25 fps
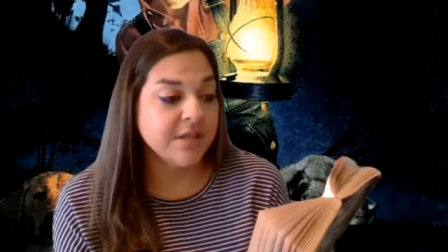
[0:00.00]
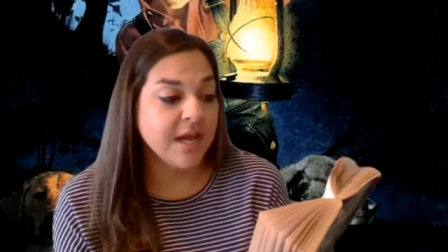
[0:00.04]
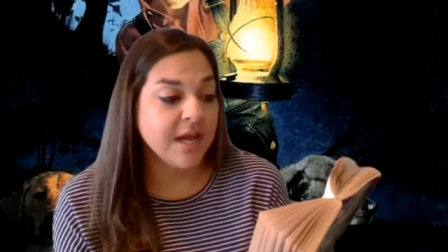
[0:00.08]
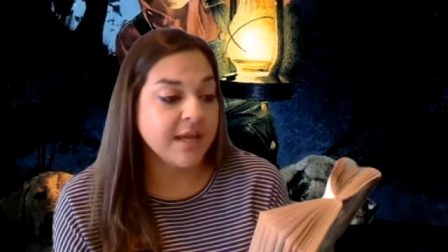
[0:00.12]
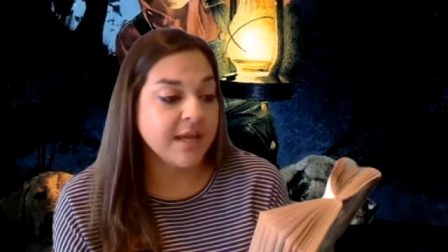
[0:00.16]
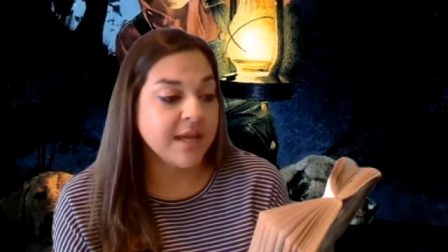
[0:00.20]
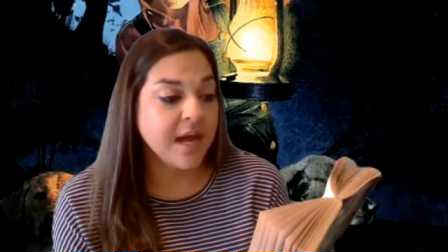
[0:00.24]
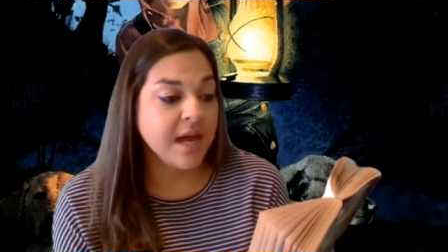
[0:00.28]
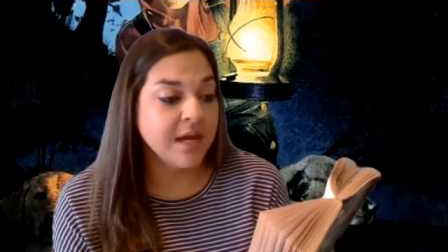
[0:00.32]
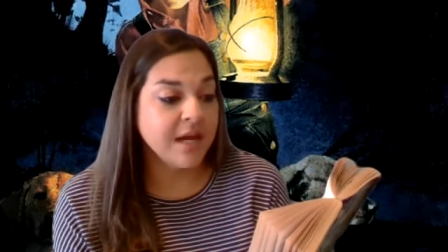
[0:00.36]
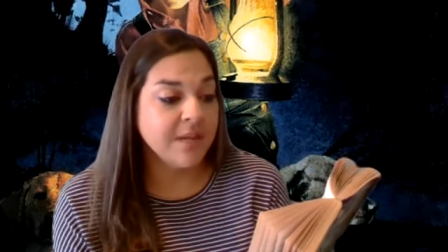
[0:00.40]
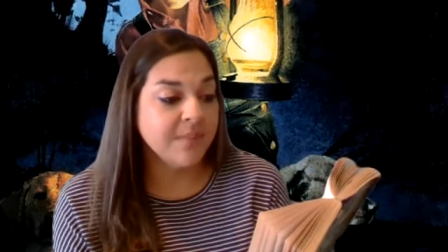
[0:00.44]
I
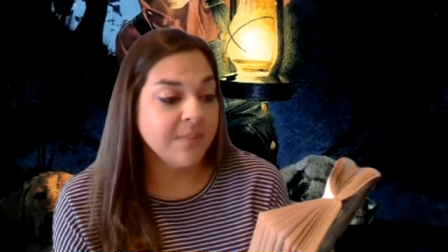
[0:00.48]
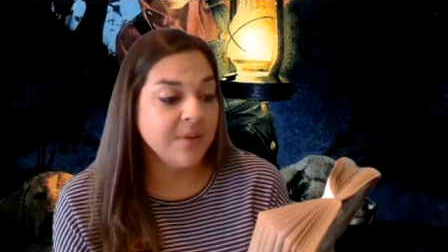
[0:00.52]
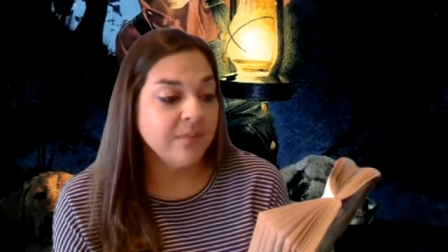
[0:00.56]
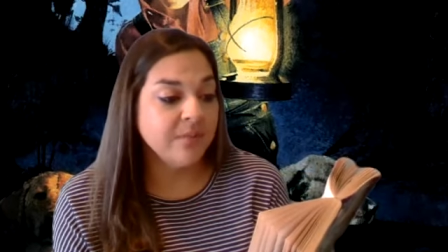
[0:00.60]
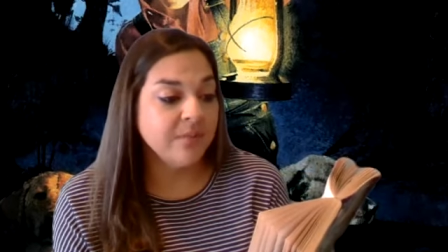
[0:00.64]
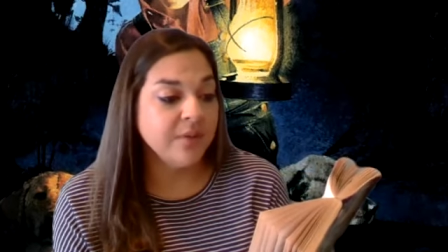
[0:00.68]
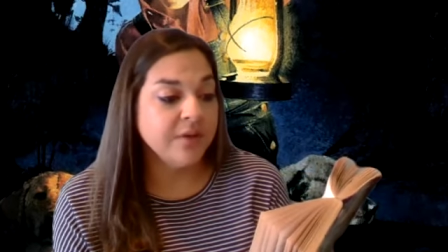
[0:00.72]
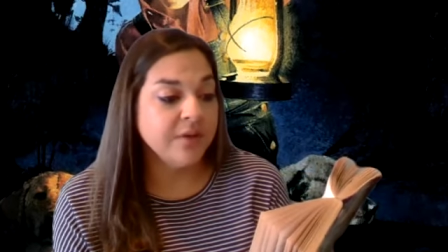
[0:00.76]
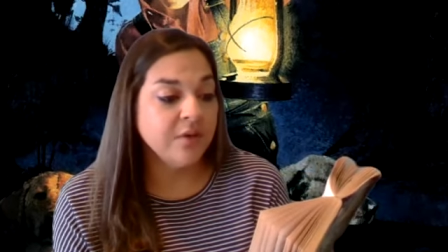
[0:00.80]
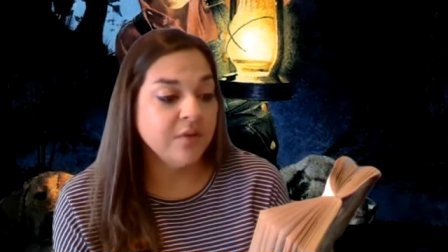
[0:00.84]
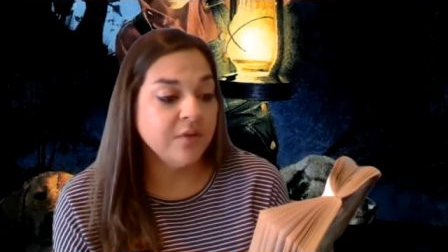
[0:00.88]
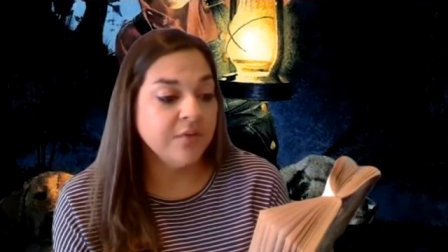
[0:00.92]
got up and
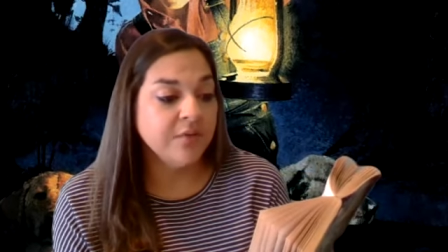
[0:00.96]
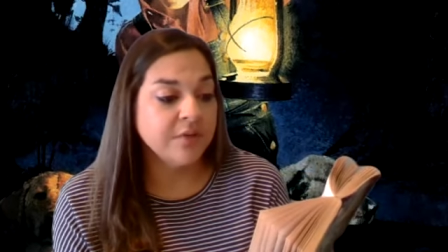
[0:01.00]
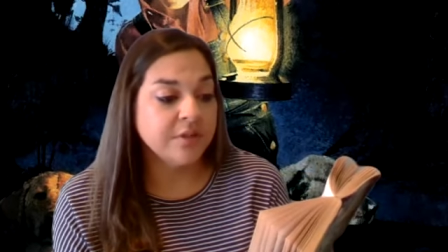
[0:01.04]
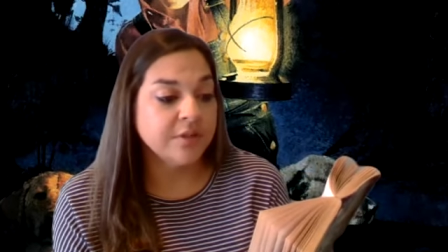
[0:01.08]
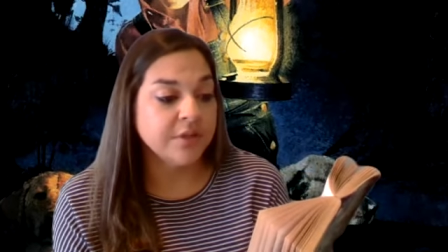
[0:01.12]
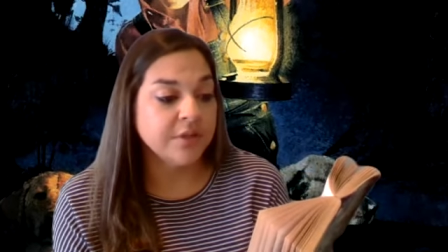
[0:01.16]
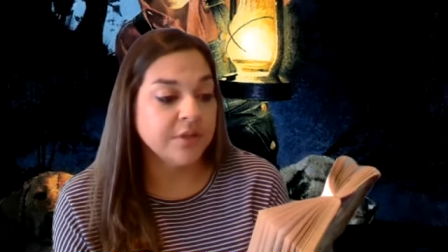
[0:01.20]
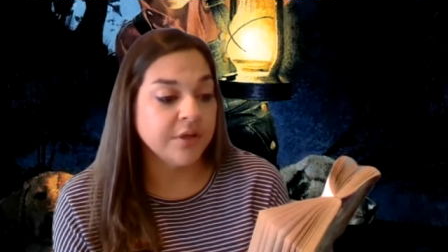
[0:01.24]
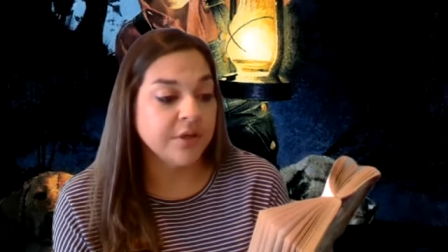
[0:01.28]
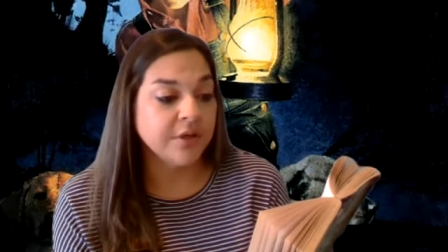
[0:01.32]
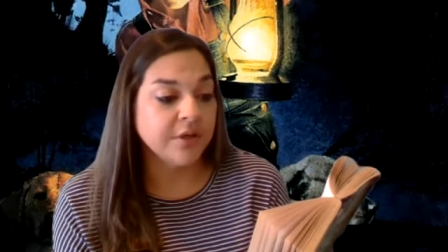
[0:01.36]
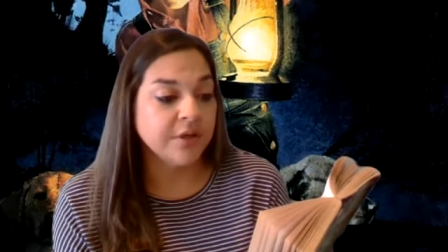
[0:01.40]
went over to
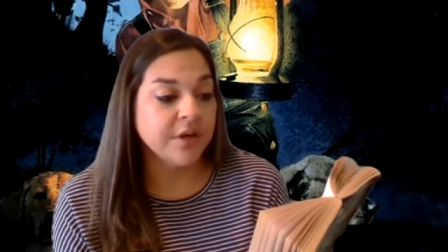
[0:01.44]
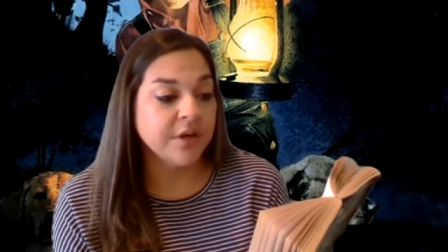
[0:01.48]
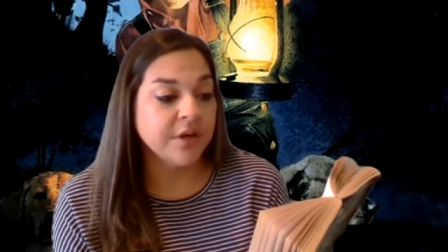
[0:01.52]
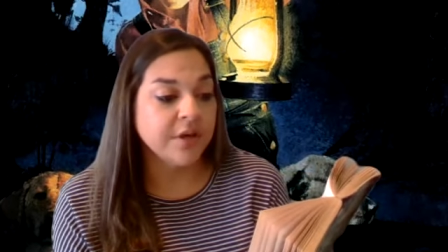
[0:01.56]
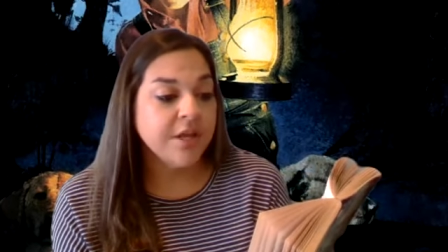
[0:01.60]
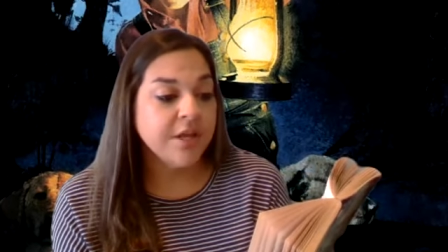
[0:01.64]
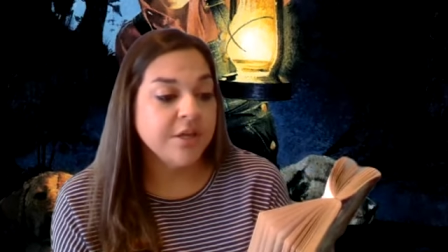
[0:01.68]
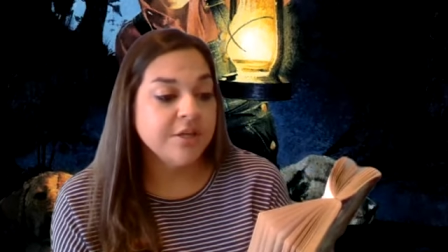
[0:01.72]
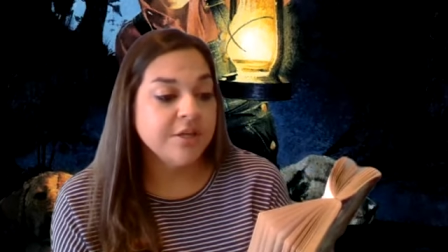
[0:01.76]
her.